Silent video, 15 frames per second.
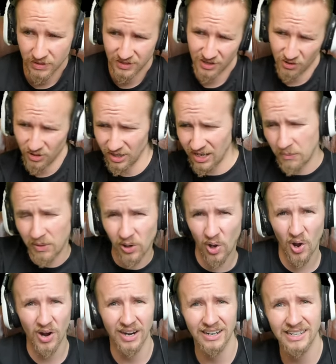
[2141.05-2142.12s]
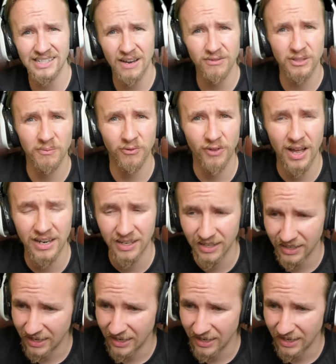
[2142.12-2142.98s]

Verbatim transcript: So come along and let's have some fun.